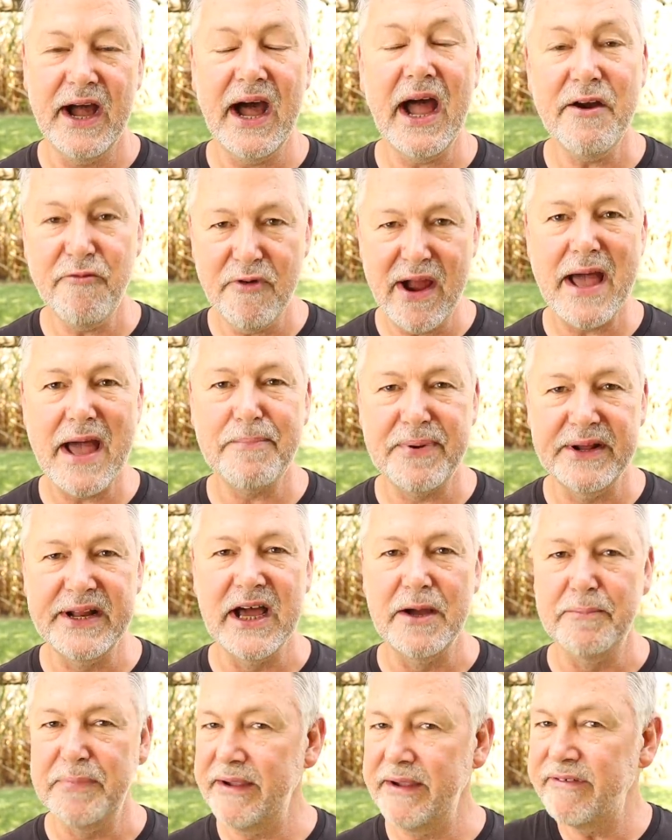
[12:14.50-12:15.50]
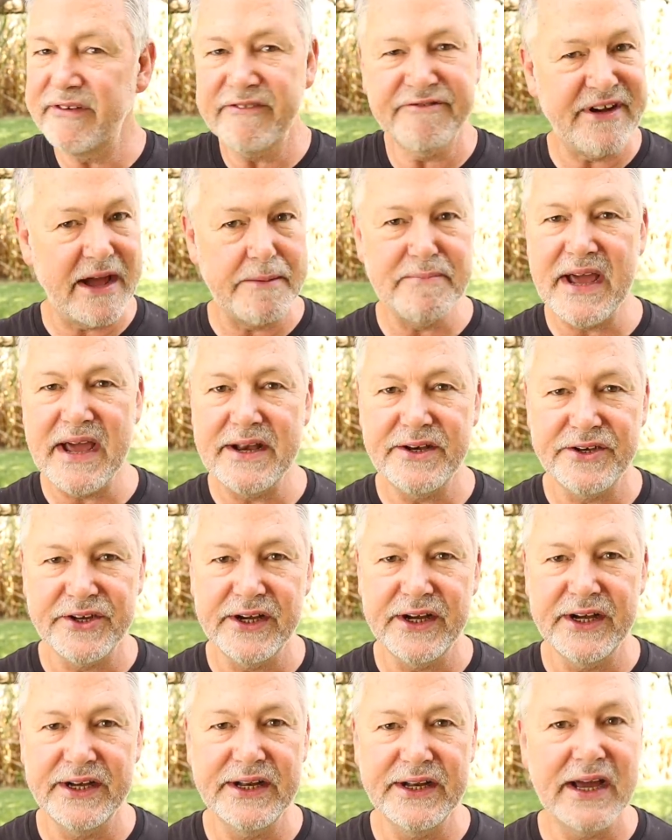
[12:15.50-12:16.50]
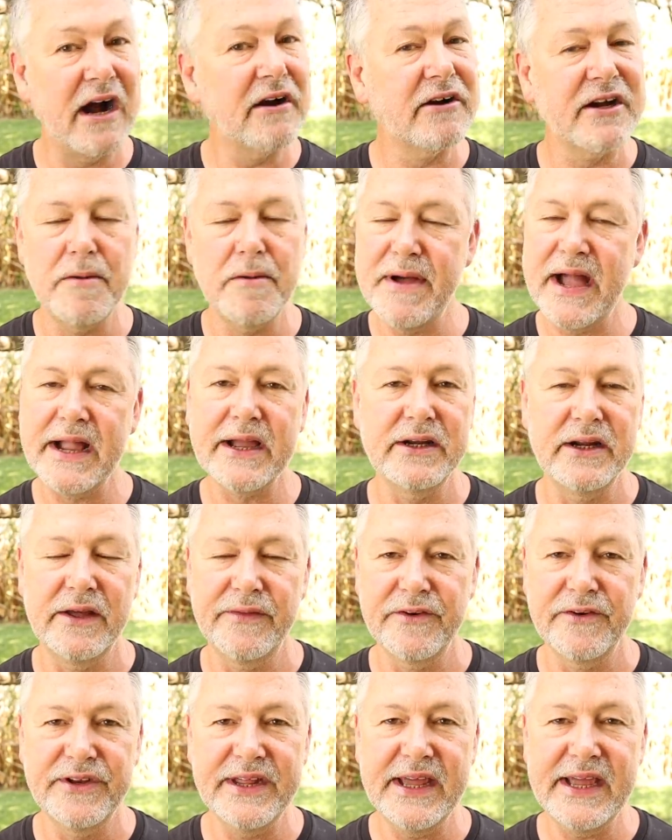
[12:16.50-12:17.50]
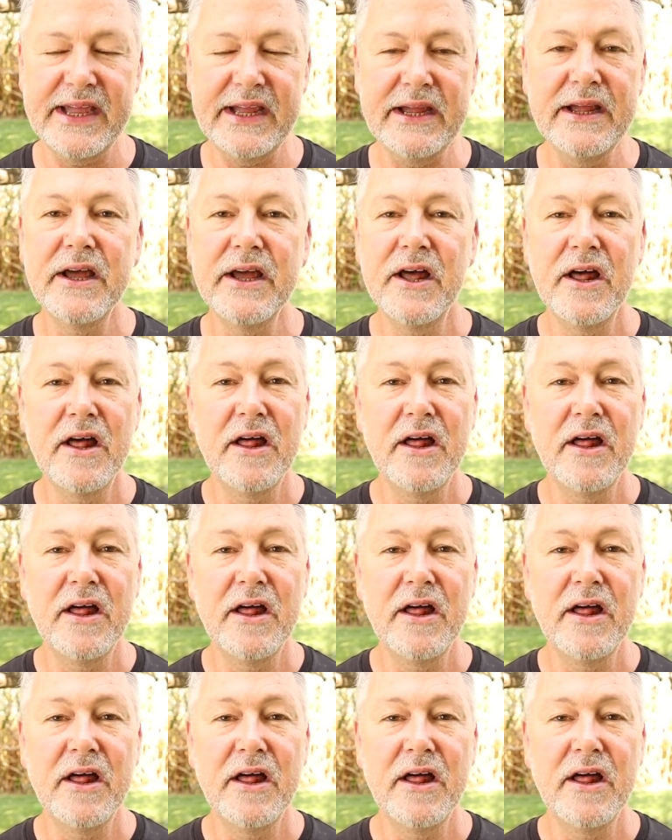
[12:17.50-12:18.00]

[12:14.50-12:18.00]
I wrap it up. Even if I'm not done, I'll come back another day.